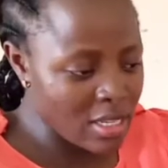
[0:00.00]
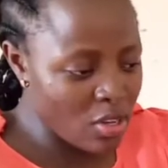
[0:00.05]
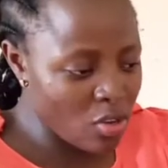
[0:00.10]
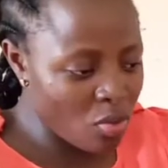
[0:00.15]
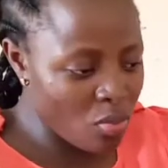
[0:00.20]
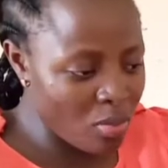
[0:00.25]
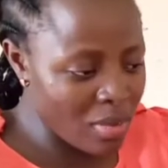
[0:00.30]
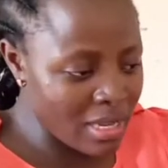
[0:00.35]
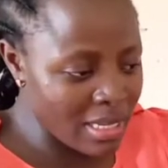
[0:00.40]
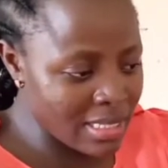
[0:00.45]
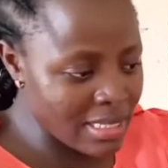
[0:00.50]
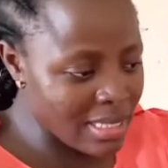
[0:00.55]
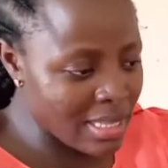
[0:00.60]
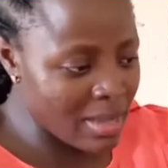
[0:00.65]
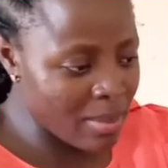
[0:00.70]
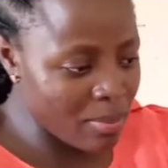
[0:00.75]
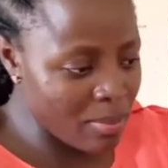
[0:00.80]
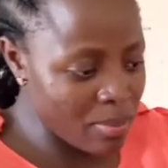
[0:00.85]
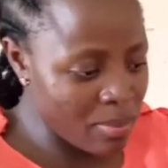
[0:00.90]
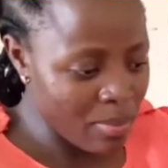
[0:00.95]
You mix
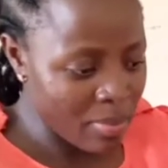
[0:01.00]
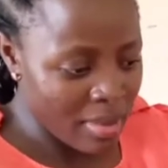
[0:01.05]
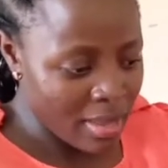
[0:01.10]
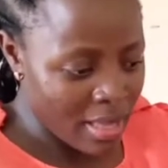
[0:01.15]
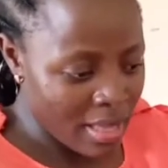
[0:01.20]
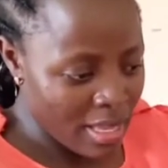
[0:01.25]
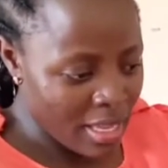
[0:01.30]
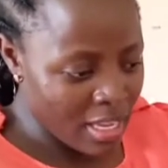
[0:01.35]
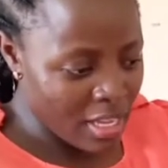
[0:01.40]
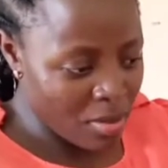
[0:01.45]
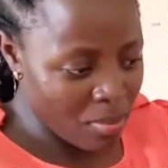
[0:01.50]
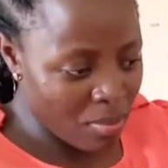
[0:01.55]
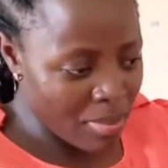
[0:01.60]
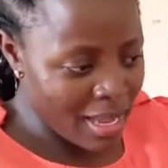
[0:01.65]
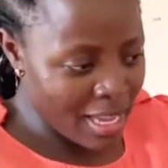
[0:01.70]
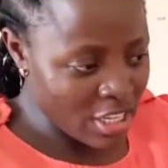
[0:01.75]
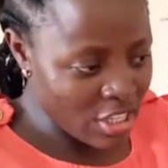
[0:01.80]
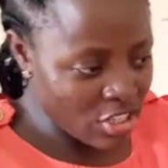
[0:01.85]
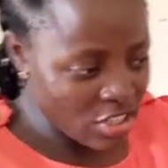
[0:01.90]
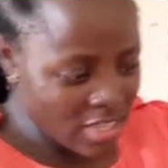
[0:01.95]
them in
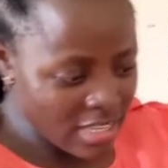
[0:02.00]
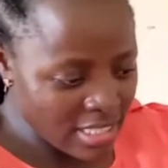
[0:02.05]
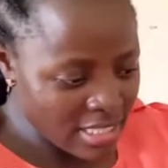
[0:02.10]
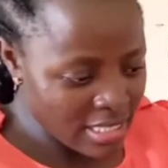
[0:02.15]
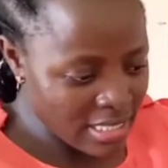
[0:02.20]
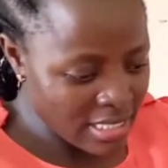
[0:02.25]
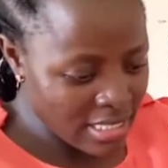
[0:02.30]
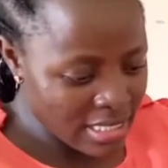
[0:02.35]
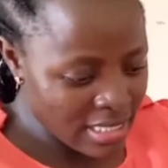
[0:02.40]
batches.